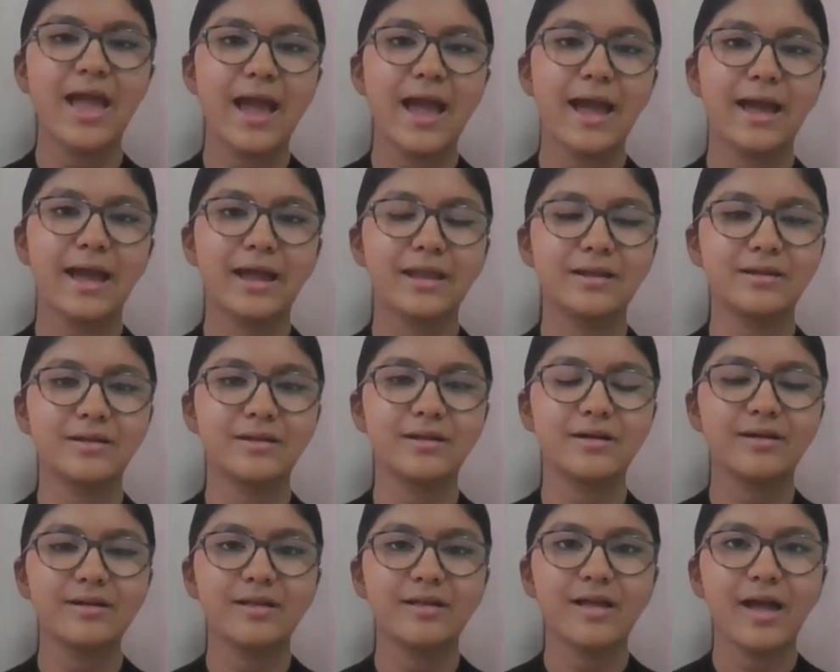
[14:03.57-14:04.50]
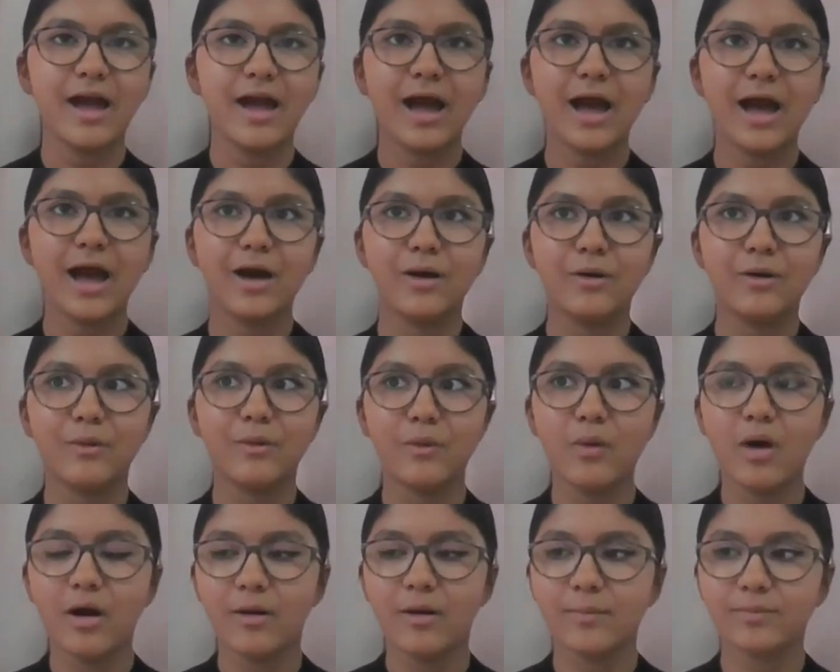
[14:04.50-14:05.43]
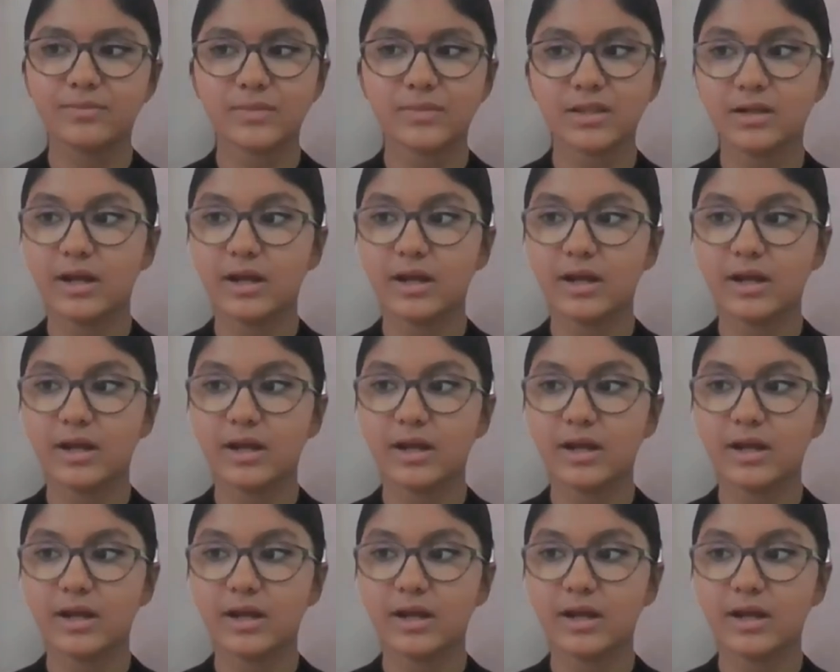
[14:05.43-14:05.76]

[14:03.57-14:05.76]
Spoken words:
and how,